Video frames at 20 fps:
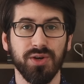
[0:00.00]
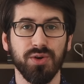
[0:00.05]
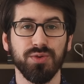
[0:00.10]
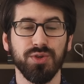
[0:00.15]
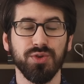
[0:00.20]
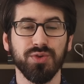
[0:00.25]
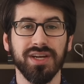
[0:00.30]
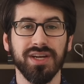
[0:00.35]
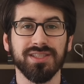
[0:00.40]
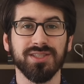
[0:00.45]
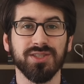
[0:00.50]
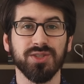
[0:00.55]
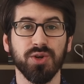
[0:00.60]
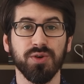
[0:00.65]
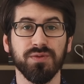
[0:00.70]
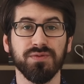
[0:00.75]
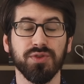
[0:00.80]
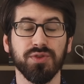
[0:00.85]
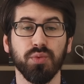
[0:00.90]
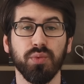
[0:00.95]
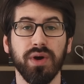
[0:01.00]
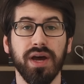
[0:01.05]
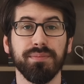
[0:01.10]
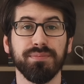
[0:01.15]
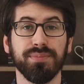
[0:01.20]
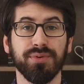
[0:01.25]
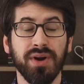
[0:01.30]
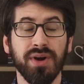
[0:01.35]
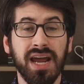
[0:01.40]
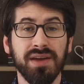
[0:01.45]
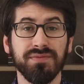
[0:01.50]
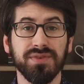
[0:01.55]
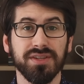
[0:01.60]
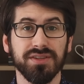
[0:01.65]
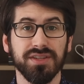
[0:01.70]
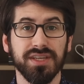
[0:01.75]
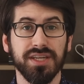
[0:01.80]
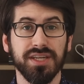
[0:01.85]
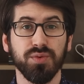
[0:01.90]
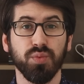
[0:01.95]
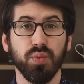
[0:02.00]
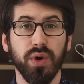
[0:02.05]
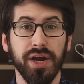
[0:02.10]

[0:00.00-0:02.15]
so you can surf the web privately